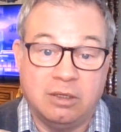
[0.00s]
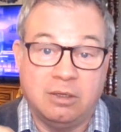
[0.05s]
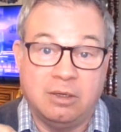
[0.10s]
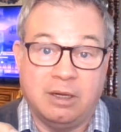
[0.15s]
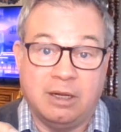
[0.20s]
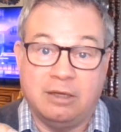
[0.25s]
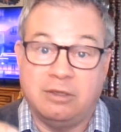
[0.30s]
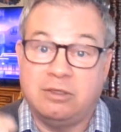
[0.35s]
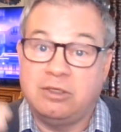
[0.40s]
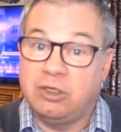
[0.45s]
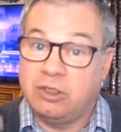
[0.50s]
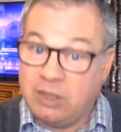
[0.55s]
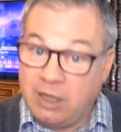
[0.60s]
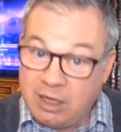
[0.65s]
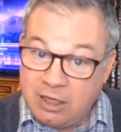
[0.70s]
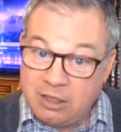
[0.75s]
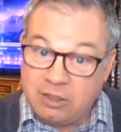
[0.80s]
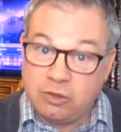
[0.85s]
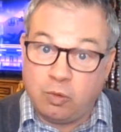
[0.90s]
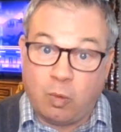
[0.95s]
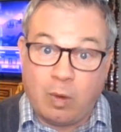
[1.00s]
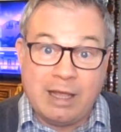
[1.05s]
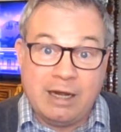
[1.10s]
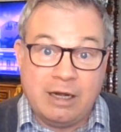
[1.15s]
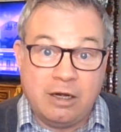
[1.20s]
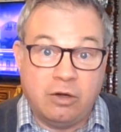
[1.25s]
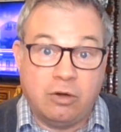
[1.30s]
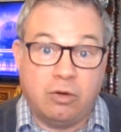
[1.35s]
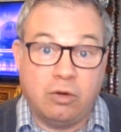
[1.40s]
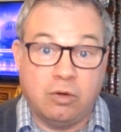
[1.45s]
It says right
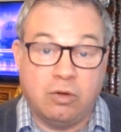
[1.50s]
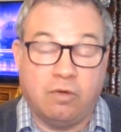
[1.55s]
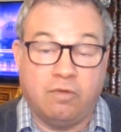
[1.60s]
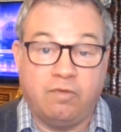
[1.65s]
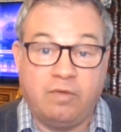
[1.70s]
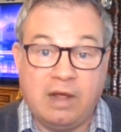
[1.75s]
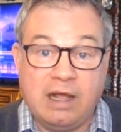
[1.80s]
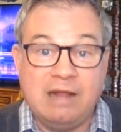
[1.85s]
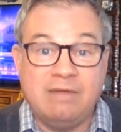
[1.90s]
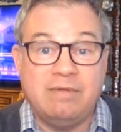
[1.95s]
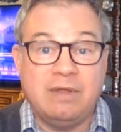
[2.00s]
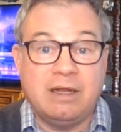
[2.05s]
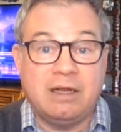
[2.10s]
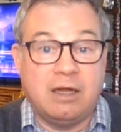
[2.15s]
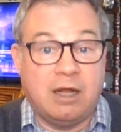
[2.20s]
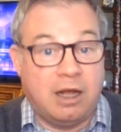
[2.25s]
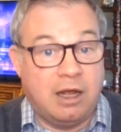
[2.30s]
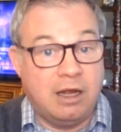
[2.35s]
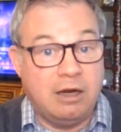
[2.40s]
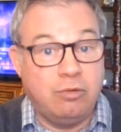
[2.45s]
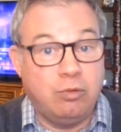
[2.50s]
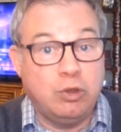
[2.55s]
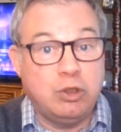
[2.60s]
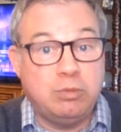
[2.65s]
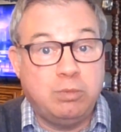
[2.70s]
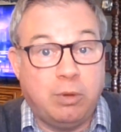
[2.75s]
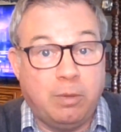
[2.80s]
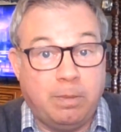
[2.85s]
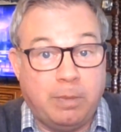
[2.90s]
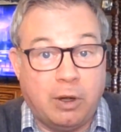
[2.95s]
in Article 5 that Congress
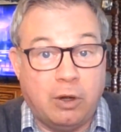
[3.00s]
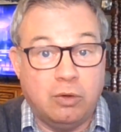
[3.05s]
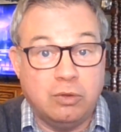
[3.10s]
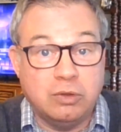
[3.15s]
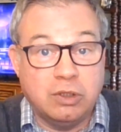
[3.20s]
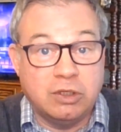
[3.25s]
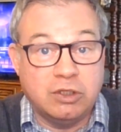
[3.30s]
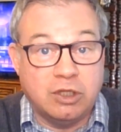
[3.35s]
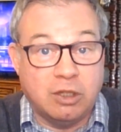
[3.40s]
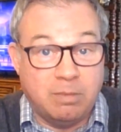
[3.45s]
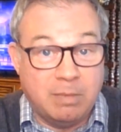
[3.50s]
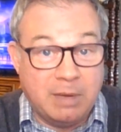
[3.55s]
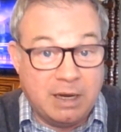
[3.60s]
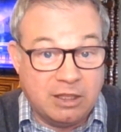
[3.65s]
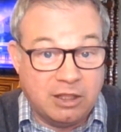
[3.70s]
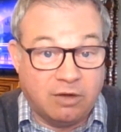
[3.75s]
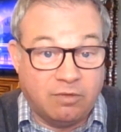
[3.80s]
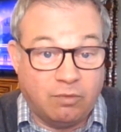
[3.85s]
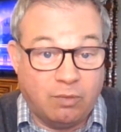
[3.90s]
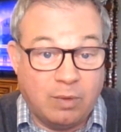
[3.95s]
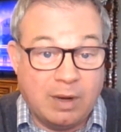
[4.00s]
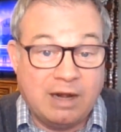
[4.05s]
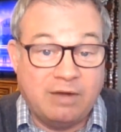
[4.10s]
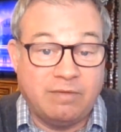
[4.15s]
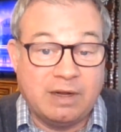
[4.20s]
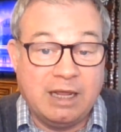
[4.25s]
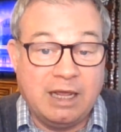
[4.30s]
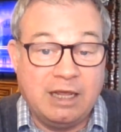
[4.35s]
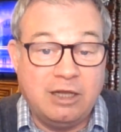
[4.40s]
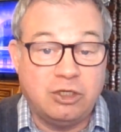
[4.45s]
proposes the method of
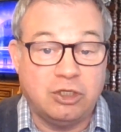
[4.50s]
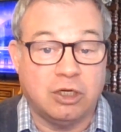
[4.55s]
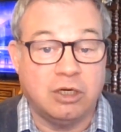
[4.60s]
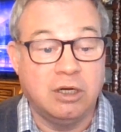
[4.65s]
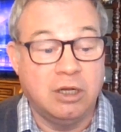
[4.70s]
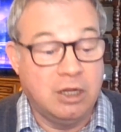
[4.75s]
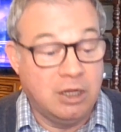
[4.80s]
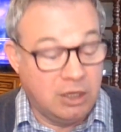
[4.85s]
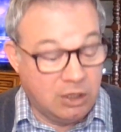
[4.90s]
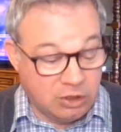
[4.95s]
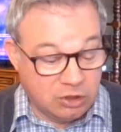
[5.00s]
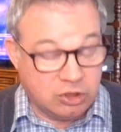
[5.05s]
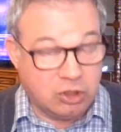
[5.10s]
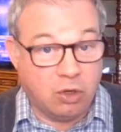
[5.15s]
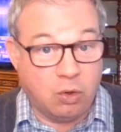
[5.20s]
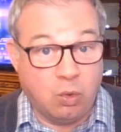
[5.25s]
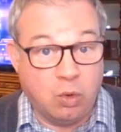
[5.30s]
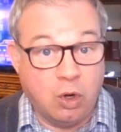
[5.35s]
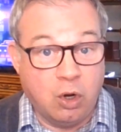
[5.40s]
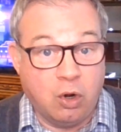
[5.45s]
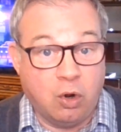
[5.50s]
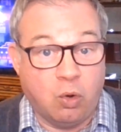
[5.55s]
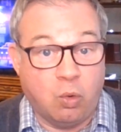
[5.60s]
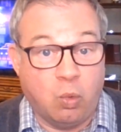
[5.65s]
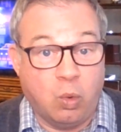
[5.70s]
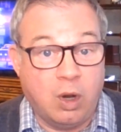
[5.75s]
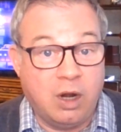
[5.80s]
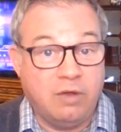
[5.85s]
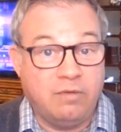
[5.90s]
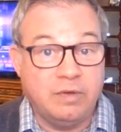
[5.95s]
ratification. So
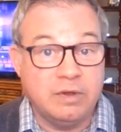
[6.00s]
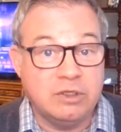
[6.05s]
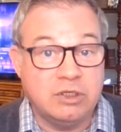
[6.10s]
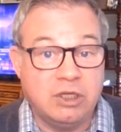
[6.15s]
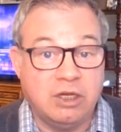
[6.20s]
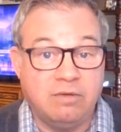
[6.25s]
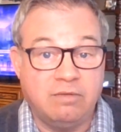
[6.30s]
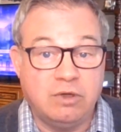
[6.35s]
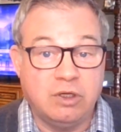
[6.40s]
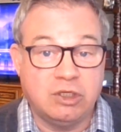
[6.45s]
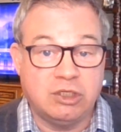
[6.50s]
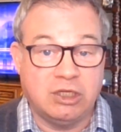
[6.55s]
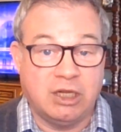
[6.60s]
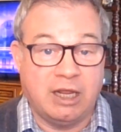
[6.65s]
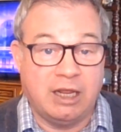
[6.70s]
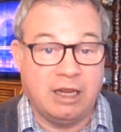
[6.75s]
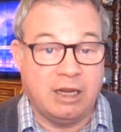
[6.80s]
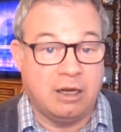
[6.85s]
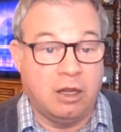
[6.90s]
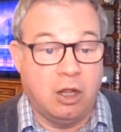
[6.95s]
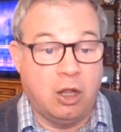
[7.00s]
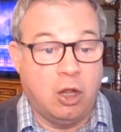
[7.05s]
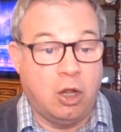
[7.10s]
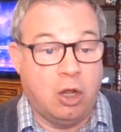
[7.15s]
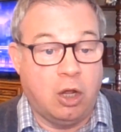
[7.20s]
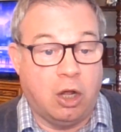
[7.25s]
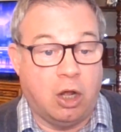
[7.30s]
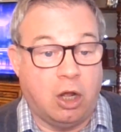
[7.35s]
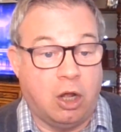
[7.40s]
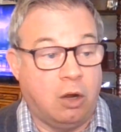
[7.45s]
what if instead of just saying,
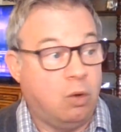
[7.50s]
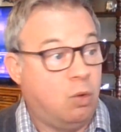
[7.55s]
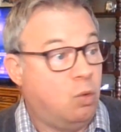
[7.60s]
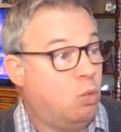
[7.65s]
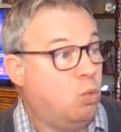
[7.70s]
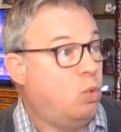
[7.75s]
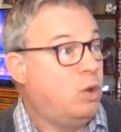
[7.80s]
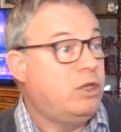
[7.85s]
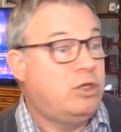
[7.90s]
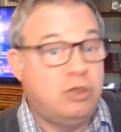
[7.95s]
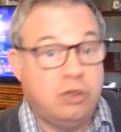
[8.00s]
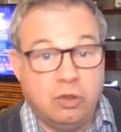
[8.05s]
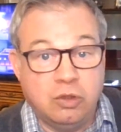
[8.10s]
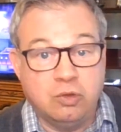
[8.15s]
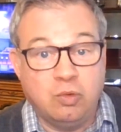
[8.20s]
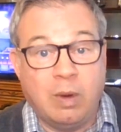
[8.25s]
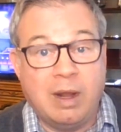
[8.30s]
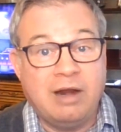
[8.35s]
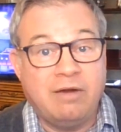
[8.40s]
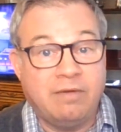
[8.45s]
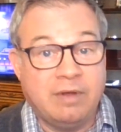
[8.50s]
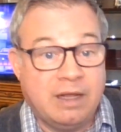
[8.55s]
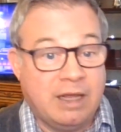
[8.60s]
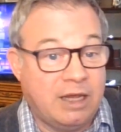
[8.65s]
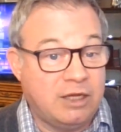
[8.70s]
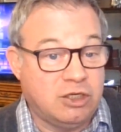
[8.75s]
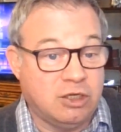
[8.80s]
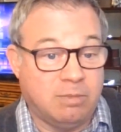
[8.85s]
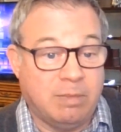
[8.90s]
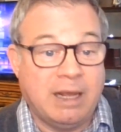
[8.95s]
we choose
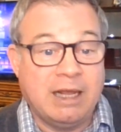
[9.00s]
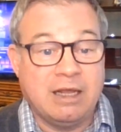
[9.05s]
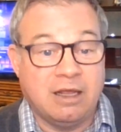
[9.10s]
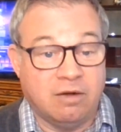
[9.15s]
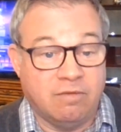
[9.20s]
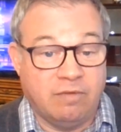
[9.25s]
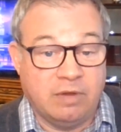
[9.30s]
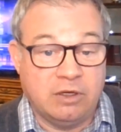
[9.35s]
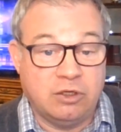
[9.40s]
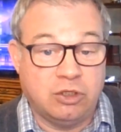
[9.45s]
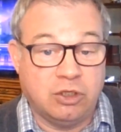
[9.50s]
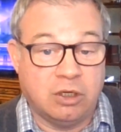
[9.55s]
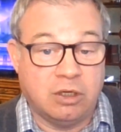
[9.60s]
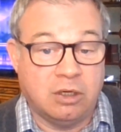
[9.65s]
ratification by convention,